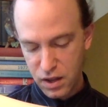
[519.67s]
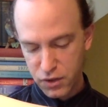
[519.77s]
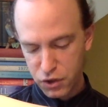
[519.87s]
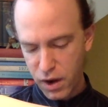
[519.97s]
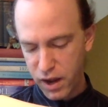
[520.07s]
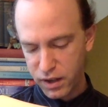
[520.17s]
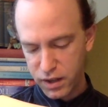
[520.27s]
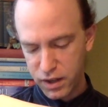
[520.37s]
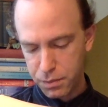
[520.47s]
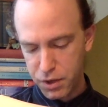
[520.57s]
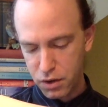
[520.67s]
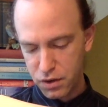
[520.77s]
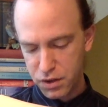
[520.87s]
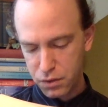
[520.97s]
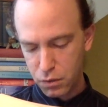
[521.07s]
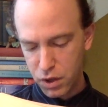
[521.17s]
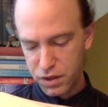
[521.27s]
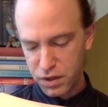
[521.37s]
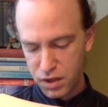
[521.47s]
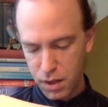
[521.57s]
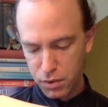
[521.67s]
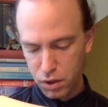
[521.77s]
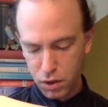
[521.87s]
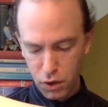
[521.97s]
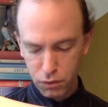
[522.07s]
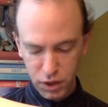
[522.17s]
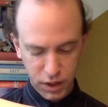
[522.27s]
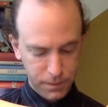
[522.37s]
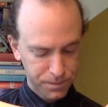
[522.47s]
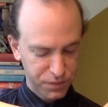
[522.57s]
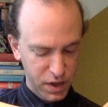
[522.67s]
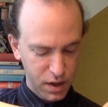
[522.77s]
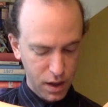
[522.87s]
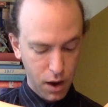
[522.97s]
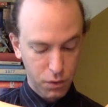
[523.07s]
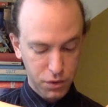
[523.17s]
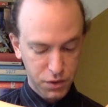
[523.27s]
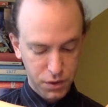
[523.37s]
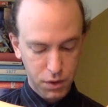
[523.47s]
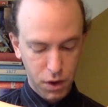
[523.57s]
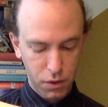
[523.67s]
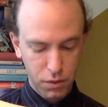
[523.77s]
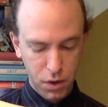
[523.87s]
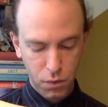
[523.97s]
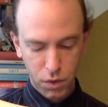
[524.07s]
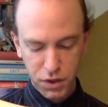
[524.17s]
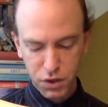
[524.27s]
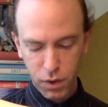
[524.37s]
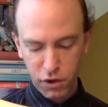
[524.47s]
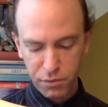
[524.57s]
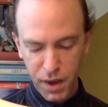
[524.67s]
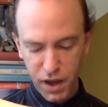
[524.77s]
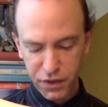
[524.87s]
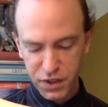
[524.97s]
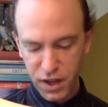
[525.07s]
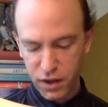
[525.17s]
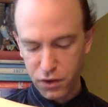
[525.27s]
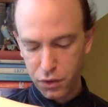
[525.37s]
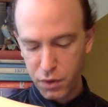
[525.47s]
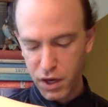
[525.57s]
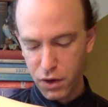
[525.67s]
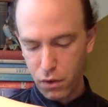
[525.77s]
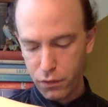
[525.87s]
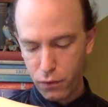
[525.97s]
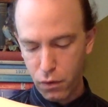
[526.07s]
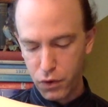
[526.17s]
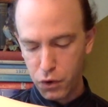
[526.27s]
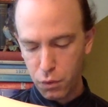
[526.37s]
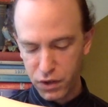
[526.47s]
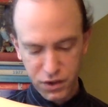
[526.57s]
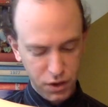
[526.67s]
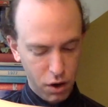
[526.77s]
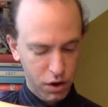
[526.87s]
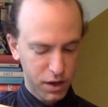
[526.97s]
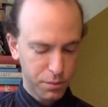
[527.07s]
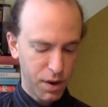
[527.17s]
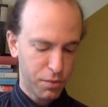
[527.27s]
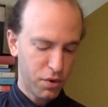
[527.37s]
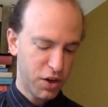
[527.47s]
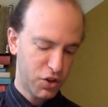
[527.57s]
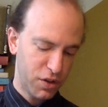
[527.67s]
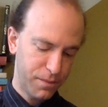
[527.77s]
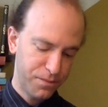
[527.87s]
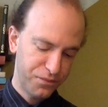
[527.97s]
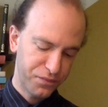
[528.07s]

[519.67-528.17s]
The track, it appears, was double only. Ours, you know, was 12 paths, and 3 or 4 new ones are in preparation.